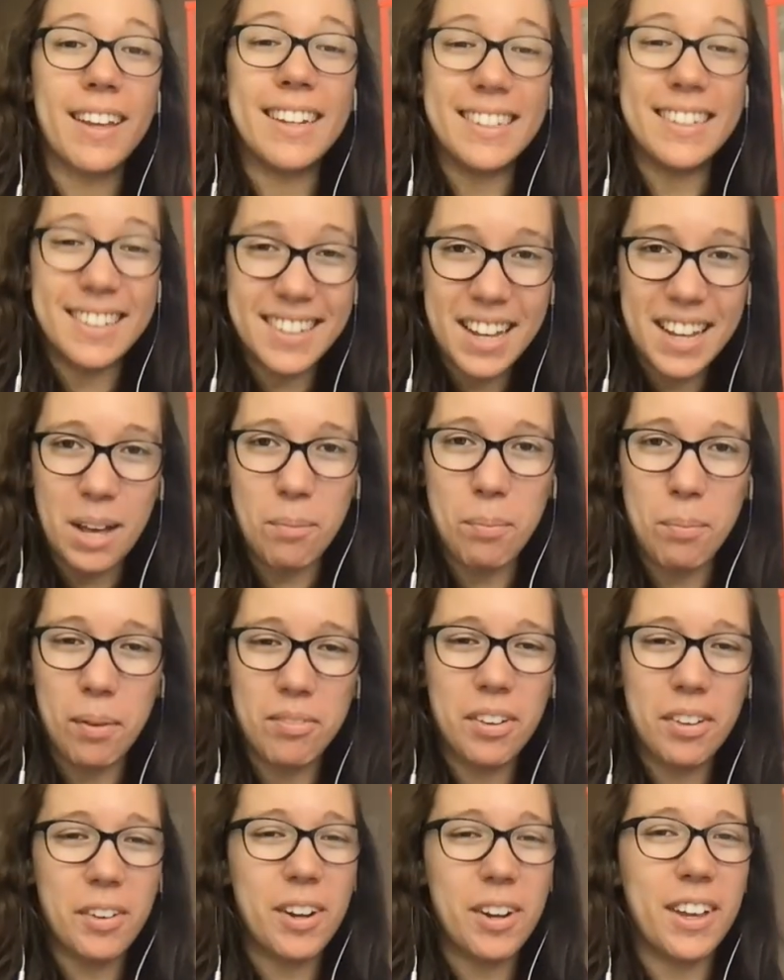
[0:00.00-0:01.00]
Dip.
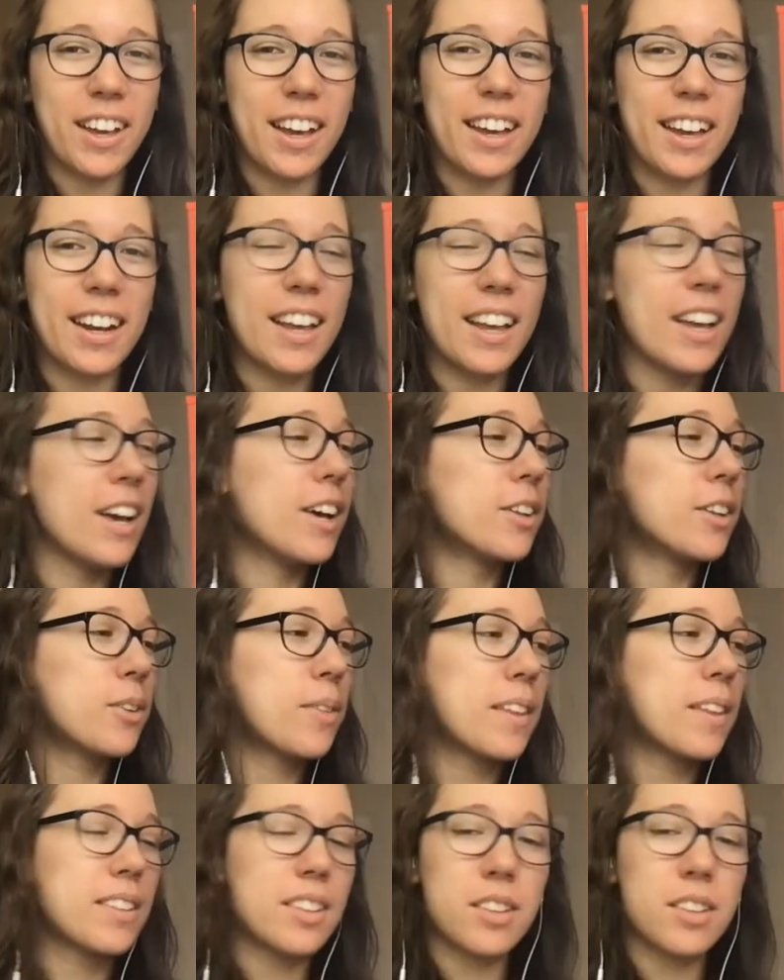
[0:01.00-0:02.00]
Very good. So
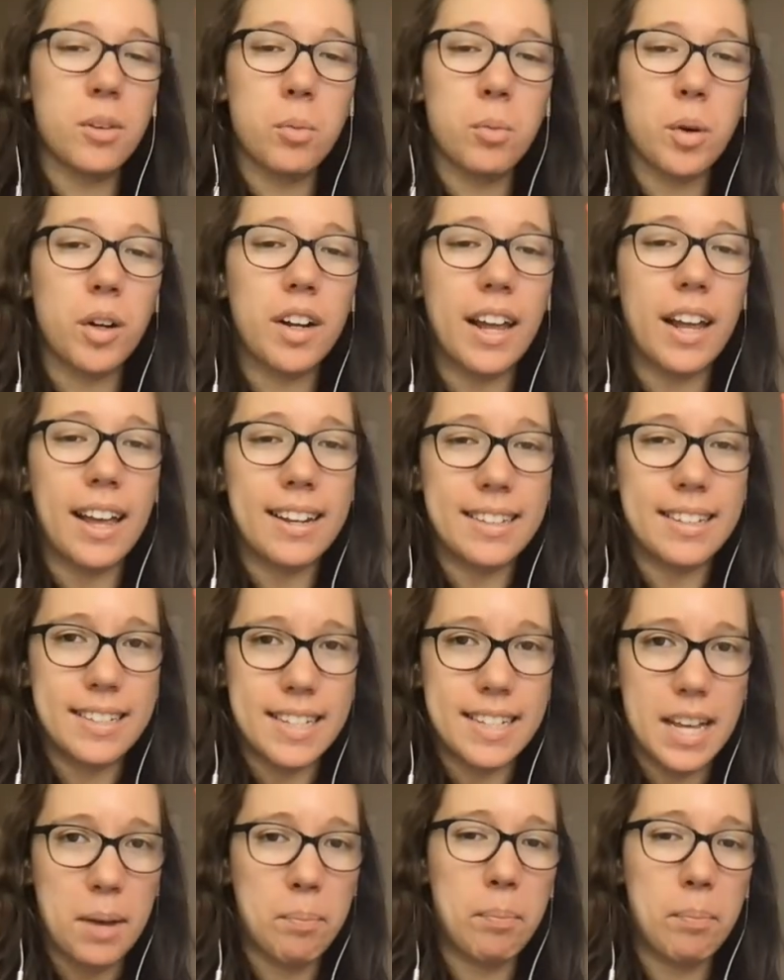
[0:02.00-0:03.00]
this is the word
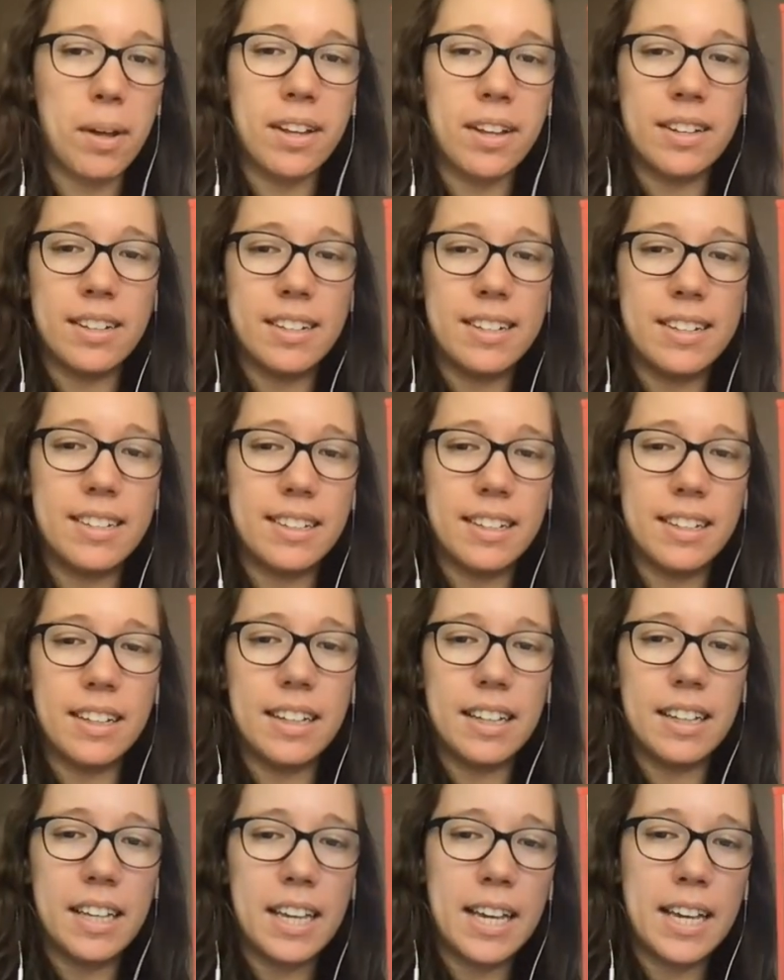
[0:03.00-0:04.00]
dip.
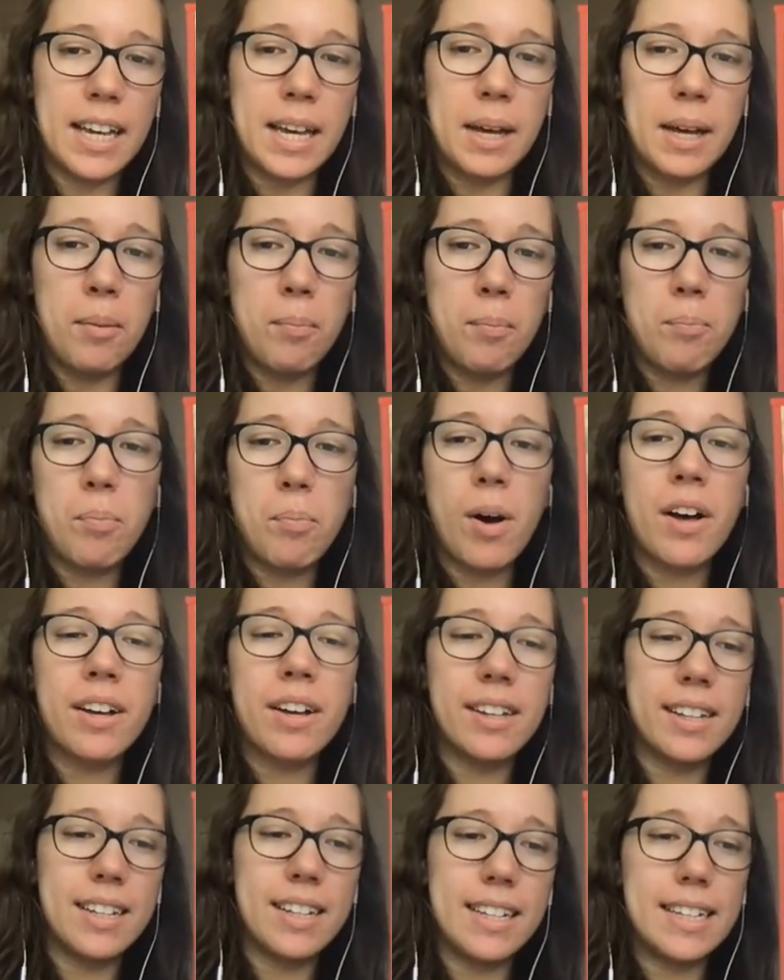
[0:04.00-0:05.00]
D-I-P.
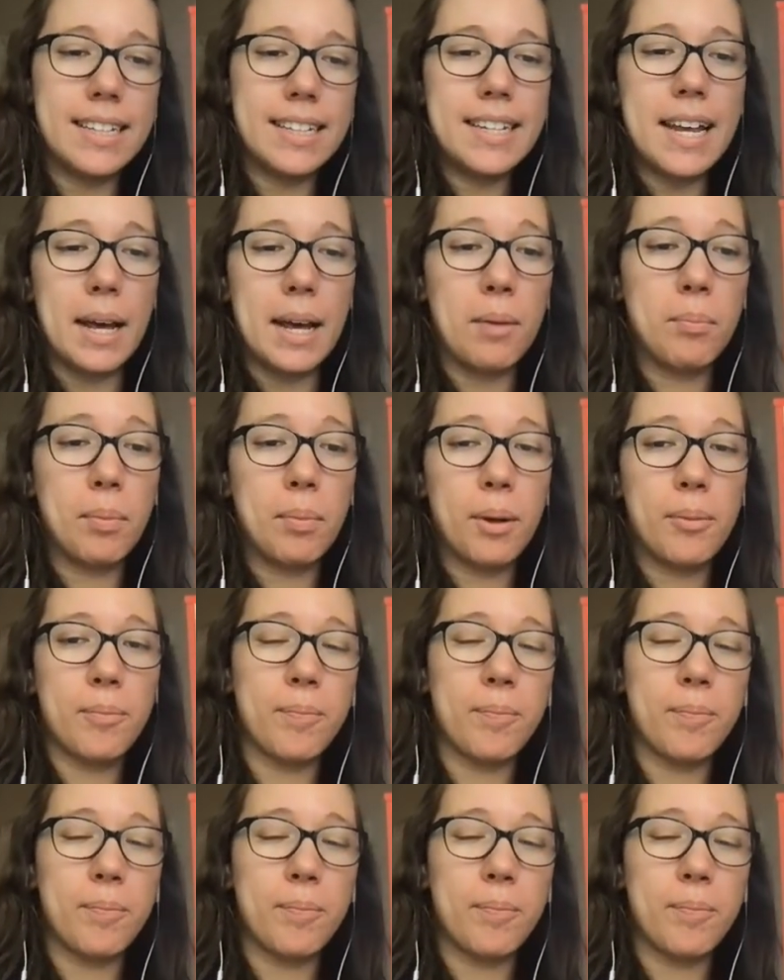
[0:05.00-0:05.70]
Dip.